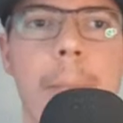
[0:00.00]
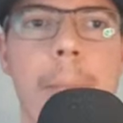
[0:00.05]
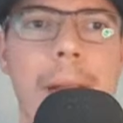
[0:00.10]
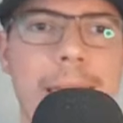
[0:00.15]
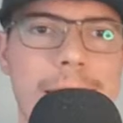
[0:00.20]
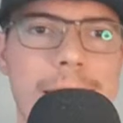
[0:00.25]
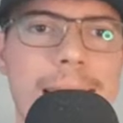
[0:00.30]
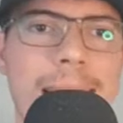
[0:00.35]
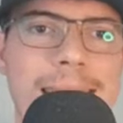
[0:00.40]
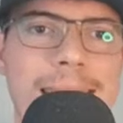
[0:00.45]

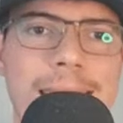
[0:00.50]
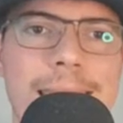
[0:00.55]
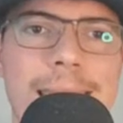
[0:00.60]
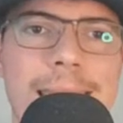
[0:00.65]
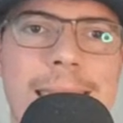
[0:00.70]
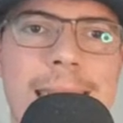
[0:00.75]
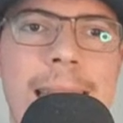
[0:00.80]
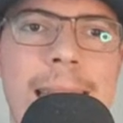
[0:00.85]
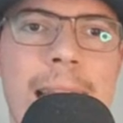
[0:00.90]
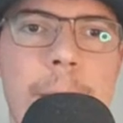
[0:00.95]
but it's nice to
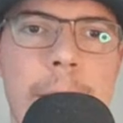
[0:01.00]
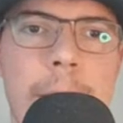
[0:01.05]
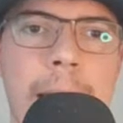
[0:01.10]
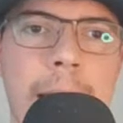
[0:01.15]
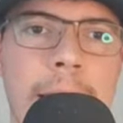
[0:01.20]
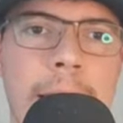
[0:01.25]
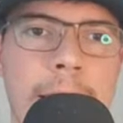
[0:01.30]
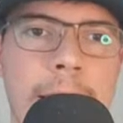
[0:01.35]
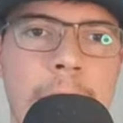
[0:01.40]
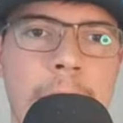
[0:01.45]
see him
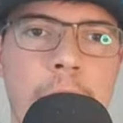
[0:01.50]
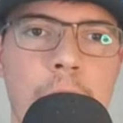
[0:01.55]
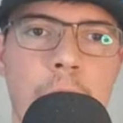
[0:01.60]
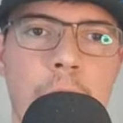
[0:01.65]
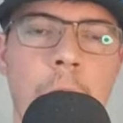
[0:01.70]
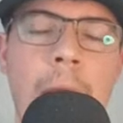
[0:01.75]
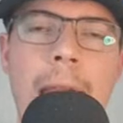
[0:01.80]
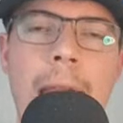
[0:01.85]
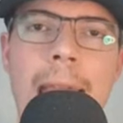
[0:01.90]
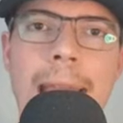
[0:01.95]
get a
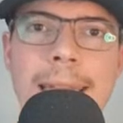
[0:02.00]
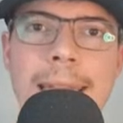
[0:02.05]
single